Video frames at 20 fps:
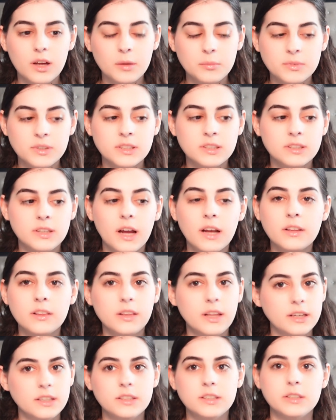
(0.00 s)
mean, I
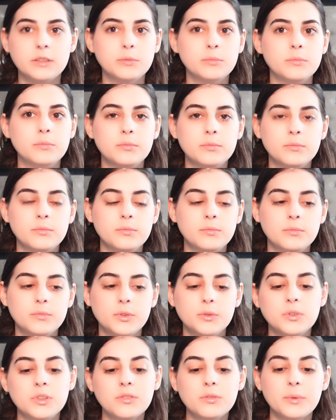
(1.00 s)
liked him.
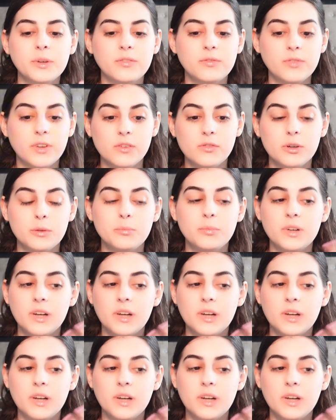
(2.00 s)
He was never my favorite,